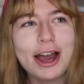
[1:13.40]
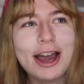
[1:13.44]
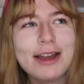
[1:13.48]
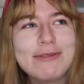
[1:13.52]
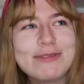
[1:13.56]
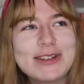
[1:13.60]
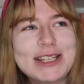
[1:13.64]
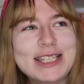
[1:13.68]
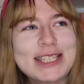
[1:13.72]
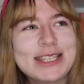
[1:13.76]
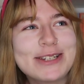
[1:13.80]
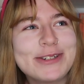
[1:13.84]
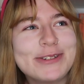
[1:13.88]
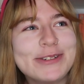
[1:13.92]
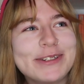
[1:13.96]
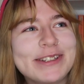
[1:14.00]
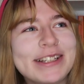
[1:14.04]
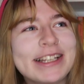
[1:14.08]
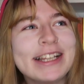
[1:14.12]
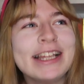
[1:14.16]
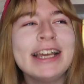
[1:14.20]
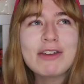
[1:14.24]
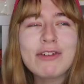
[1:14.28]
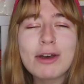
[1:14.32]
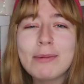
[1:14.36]
primary
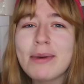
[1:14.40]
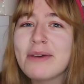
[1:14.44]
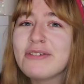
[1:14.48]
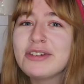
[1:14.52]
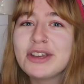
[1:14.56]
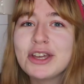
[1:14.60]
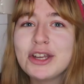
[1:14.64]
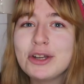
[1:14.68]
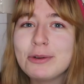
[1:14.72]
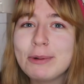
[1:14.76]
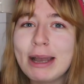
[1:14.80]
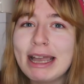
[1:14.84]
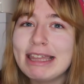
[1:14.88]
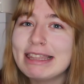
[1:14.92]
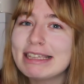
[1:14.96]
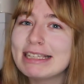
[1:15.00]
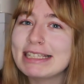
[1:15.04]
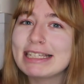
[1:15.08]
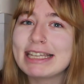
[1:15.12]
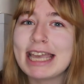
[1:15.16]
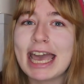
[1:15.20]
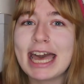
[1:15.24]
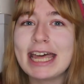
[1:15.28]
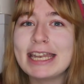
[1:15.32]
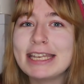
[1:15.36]
school. If I'm ever going to wear
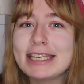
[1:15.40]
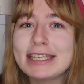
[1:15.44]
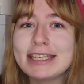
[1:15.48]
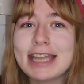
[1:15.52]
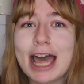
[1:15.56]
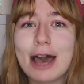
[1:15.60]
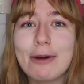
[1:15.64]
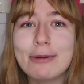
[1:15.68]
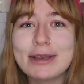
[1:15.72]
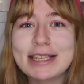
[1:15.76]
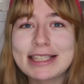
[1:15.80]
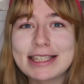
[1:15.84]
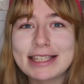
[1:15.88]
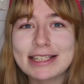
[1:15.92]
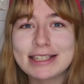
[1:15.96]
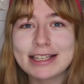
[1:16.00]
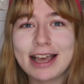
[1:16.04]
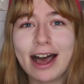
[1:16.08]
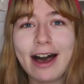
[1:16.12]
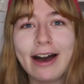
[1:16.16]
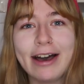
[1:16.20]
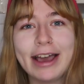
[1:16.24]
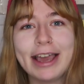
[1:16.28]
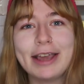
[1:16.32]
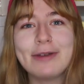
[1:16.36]
this again, now is the
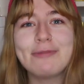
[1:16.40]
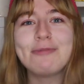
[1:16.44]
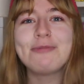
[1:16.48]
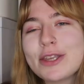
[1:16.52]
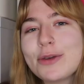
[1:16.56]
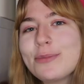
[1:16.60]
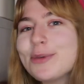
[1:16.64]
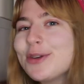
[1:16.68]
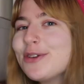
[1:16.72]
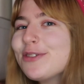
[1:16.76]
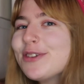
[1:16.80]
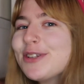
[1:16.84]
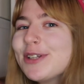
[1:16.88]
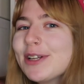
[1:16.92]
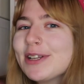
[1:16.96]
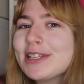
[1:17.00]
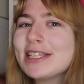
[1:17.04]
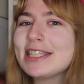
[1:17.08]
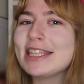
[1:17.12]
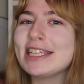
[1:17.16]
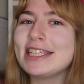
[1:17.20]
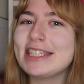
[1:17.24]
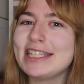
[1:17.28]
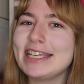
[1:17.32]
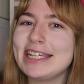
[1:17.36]
time. So moving
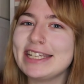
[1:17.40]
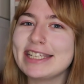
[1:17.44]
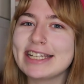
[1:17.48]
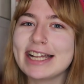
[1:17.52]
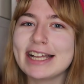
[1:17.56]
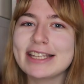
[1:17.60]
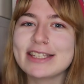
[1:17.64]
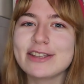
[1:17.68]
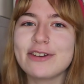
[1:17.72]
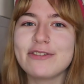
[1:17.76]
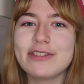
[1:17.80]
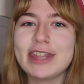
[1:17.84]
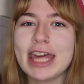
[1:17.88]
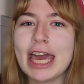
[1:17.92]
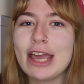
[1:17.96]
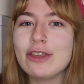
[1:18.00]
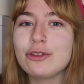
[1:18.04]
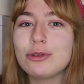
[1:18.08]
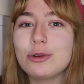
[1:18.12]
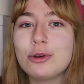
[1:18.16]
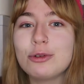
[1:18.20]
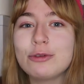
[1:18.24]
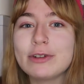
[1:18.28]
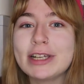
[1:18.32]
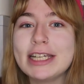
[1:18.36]
on to the details of the
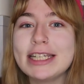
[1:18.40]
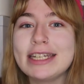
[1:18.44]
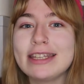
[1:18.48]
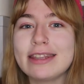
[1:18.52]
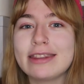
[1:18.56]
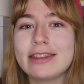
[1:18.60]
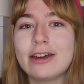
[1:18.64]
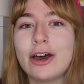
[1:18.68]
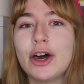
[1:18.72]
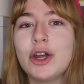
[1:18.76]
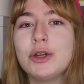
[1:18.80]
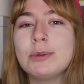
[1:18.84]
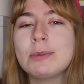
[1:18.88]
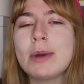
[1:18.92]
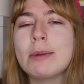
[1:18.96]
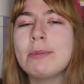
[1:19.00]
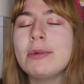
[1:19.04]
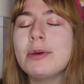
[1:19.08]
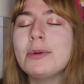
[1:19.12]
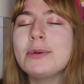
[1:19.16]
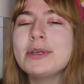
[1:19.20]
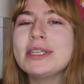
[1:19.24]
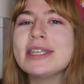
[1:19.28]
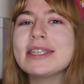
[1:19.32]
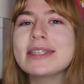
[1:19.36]
actual readathon.
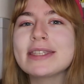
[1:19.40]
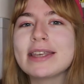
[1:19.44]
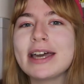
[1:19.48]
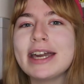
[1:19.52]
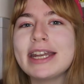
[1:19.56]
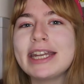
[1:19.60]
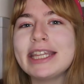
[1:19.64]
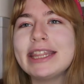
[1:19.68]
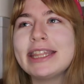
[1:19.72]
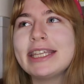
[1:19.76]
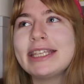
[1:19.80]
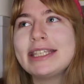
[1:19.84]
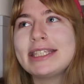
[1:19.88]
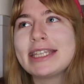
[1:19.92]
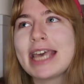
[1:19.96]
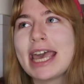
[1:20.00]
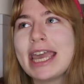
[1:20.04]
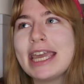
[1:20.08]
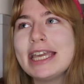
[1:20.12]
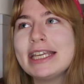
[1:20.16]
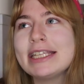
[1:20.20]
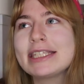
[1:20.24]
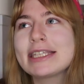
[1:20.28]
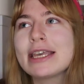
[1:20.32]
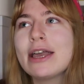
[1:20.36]
When we were deciding the
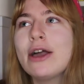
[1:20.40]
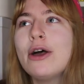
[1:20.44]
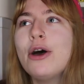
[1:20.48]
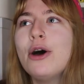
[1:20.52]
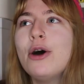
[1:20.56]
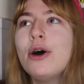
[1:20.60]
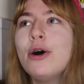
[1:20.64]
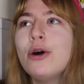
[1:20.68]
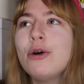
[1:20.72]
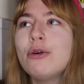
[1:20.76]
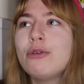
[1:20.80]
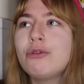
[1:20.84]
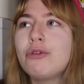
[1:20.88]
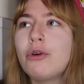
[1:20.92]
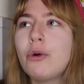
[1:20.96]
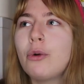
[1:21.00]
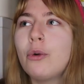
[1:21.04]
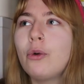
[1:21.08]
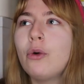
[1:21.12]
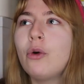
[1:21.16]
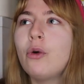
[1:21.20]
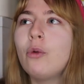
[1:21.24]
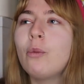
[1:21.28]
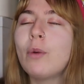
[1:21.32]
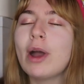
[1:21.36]
date,
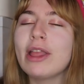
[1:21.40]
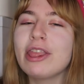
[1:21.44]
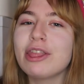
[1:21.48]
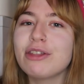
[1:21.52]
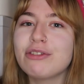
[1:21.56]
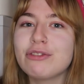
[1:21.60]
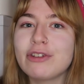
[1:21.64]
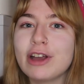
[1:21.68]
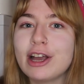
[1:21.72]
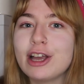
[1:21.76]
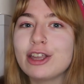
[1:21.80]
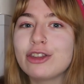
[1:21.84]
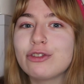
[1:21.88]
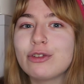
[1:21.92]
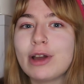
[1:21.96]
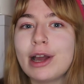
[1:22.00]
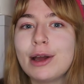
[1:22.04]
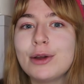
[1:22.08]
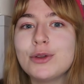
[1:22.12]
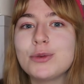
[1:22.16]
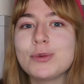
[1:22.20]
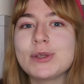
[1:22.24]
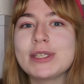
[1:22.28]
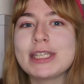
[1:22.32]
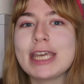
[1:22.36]
for when the first
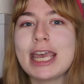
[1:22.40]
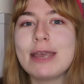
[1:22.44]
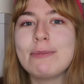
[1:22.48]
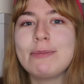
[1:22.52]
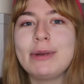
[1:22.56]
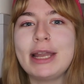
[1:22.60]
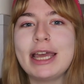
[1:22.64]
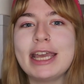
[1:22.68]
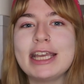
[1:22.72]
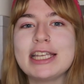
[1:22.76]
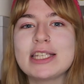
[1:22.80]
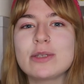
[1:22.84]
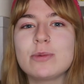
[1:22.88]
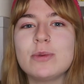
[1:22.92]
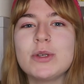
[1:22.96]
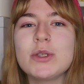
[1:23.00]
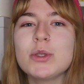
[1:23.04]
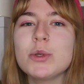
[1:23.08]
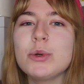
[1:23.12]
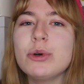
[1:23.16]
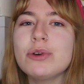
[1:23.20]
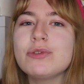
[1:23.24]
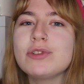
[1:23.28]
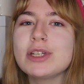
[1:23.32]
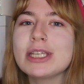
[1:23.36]
round would take place, we
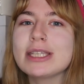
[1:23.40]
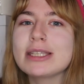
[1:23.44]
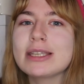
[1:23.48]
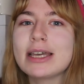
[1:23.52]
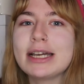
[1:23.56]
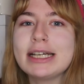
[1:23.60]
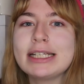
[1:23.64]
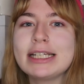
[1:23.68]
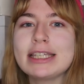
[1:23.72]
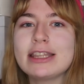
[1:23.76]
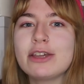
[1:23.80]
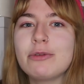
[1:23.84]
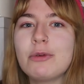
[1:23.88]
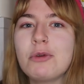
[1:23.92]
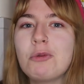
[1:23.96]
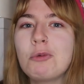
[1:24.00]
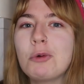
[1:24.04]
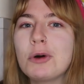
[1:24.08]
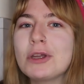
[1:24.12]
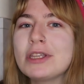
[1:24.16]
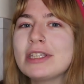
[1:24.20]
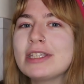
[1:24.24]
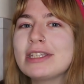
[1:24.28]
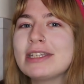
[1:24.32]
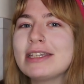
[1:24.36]
sort of decided that we
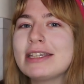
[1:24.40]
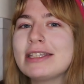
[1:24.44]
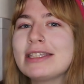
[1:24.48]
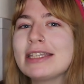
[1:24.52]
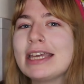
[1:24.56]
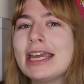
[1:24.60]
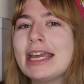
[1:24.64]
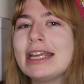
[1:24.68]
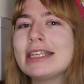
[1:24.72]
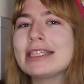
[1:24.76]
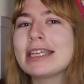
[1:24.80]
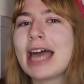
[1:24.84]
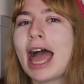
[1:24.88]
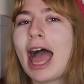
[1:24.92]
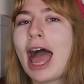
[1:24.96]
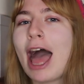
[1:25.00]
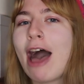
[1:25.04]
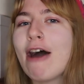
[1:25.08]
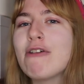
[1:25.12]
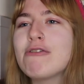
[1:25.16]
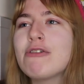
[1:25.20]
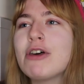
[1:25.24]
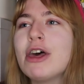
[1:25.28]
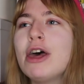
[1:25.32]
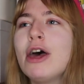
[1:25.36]
wanted it to
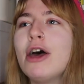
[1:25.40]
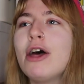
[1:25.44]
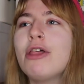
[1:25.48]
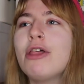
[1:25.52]
have